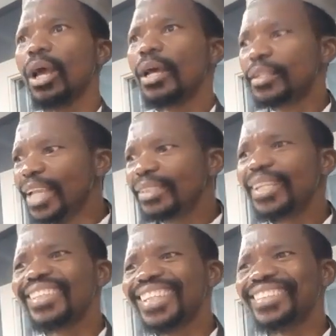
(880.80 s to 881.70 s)

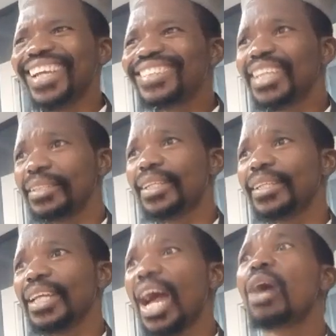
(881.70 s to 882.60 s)
Just
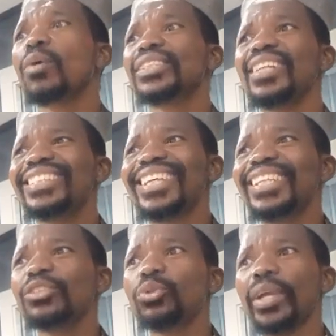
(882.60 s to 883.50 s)
yesterday, I was
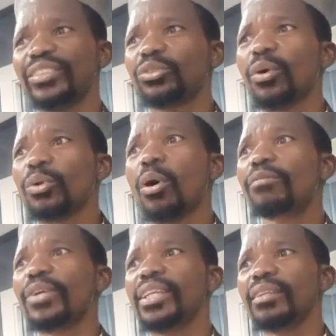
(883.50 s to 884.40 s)
listening to a story
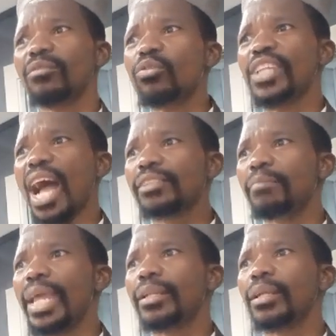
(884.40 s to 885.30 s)
of a young
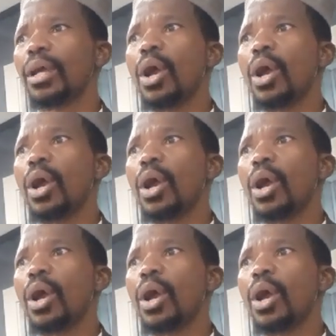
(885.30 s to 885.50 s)
man